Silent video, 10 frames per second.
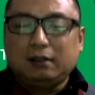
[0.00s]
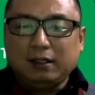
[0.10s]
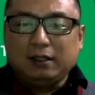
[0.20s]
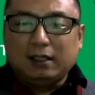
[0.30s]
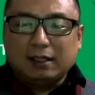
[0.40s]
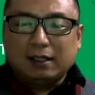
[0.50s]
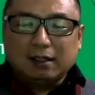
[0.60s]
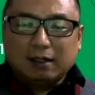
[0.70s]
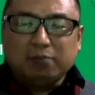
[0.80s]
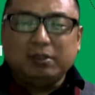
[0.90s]
thing that
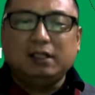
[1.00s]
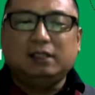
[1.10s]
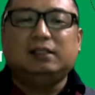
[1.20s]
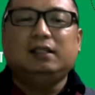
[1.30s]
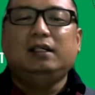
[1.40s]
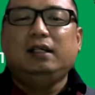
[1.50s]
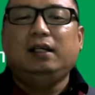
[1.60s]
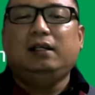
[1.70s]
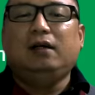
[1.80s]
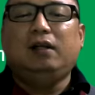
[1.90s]
accompanies us
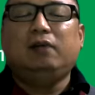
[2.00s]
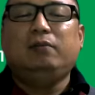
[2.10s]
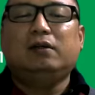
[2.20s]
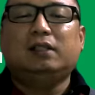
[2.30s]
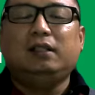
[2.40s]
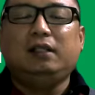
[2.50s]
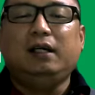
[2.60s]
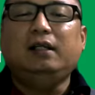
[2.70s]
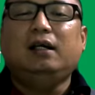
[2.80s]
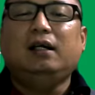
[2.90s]
in our life. Because at the
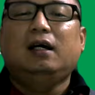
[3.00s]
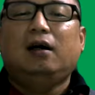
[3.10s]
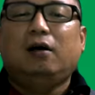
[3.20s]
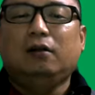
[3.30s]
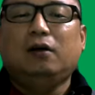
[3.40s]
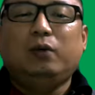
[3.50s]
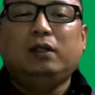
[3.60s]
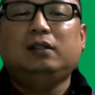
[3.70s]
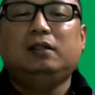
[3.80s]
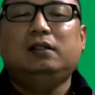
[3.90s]
end, Allah
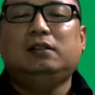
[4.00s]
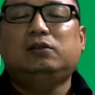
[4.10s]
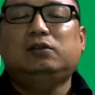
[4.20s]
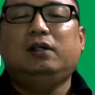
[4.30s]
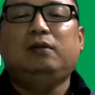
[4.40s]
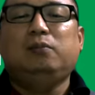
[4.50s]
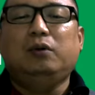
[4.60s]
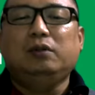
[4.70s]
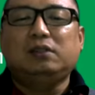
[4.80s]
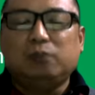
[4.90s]
wanted us to have the
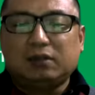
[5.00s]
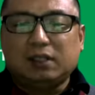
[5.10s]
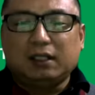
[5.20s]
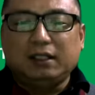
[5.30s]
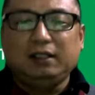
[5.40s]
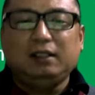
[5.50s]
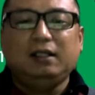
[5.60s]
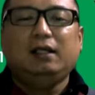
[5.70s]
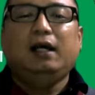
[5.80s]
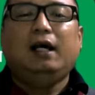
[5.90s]
most muttaqin
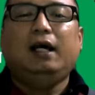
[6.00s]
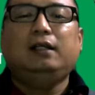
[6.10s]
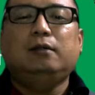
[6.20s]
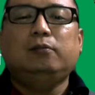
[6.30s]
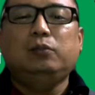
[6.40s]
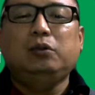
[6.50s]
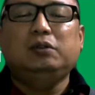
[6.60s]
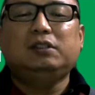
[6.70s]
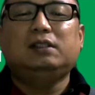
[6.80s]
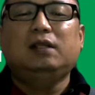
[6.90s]
and the
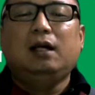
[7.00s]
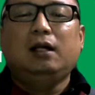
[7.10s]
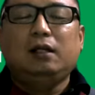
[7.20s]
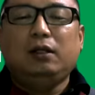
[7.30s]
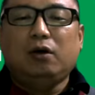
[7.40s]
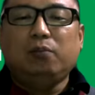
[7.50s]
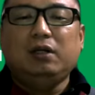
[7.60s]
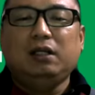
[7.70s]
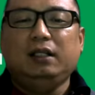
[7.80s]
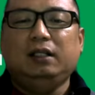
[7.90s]
most
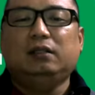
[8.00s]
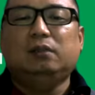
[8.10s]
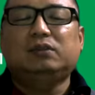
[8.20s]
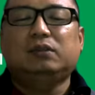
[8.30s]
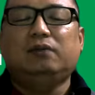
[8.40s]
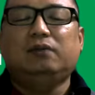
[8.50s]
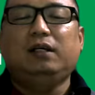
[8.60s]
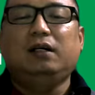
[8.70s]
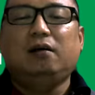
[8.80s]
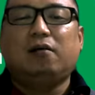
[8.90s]
noble in terms of
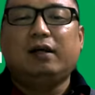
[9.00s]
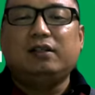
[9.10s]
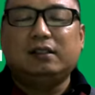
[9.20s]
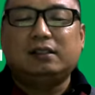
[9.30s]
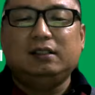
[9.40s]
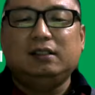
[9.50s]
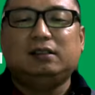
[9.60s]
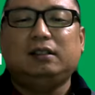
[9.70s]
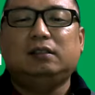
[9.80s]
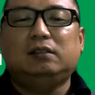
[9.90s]
their
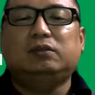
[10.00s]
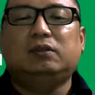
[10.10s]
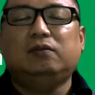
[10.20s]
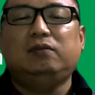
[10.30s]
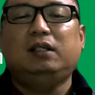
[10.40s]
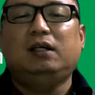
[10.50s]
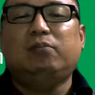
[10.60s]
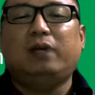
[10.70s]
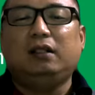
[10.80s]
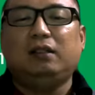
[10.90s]
righteousness, in terms of their
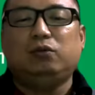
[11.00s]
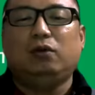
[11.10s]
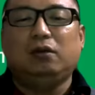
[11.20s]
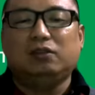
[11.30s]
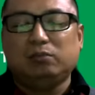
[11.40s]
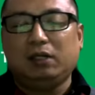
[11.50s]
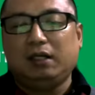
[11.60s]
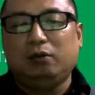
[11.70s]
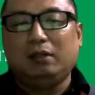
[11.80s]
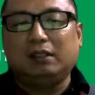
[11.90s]
piety to Allah
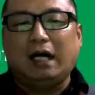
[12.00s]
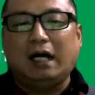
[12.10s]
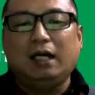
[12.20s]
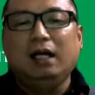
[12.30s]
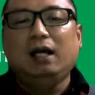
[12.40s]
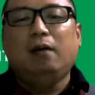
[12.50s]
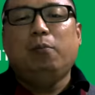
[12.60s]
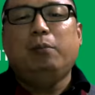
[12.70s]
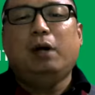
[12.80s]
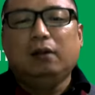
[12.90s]
subhanahu wa ta'ala.
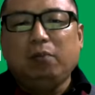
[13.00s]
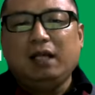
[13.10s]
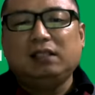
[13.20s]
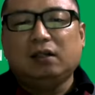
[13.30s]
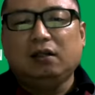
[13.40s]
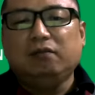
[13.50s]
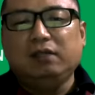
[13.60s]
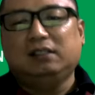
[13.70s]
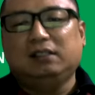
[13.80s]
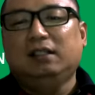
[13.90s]
May Allah bless all of
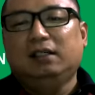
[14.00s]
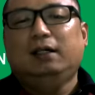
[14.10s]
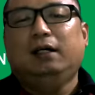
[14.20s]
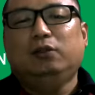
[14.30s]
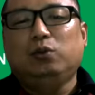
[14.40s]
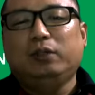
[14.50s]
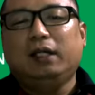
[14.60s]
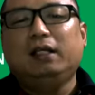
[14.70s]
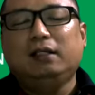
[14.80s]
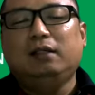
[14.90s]
us to
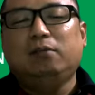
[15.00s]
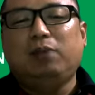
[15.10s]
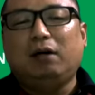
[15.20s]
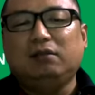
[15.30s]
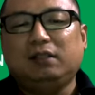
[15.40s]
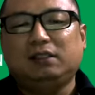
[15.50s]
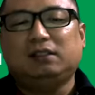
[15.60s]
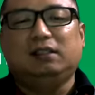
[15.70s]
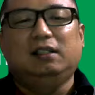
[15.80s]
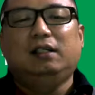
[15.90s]
get the
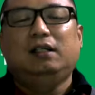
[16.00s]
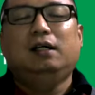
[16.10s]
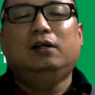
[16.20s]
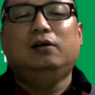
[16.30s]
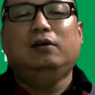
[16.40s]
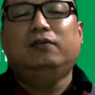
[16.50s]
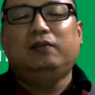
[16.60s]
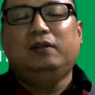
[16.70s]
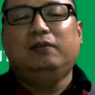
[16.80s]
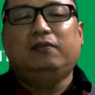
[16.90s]
bounties of
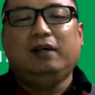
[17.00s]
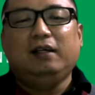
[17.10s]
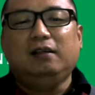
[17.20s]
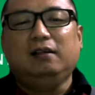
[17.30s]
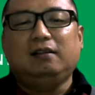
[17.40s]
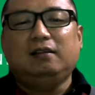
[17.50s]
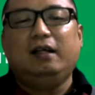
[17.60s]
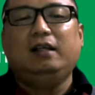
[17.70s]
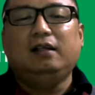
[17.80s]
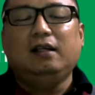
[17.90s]
the final
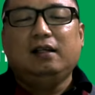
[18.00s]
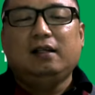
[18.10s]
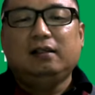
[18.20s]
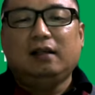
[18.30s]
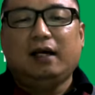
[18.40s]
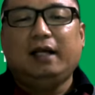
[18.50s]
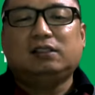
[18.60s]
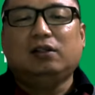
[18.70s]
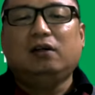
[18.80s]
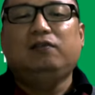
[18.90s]
10
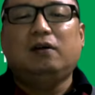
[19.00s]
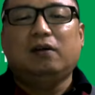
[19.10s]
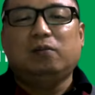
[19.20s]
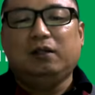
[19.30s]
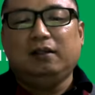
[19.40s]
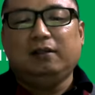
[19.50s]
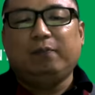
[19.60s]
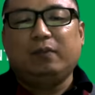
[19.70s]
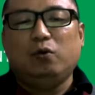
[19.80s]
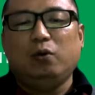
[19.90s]
nights of the Ramadan.
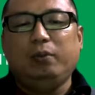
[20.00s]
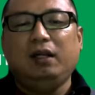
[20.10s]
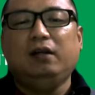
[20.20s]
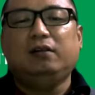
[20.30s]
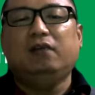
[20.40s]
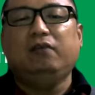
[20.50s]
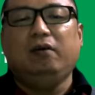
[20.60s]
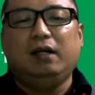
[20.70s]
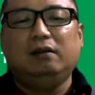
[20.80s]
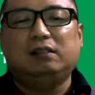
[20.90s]
Wa billahi taufiq wa
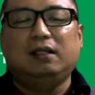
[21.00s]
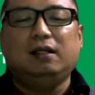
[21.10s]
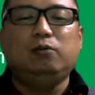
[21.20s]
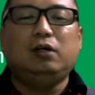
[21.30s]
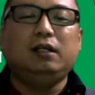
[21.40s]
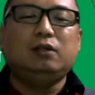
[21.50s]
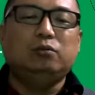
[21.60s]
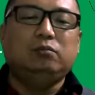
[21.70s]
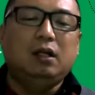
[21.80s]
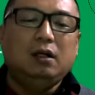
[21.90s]
hidayah. Assalamu
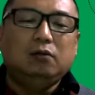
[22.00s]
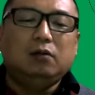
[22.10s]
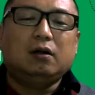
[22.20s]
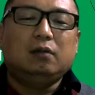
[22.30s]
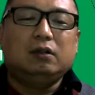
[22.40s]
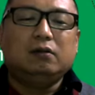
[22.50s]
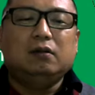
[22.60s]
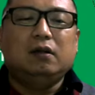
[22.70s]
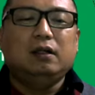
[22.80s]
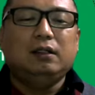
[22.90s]
alaikum
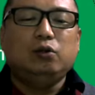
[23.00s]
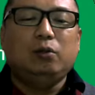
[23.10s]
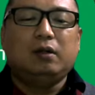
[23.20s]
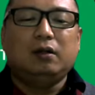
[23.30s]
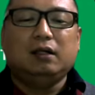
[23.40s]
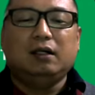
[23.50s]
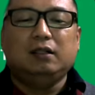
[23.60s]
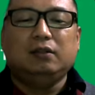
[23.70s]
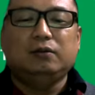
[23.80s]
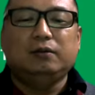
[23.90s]
warahmatullahi
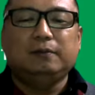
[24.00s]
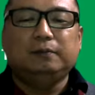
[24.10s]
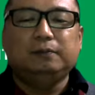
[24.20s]
wabarakatuh.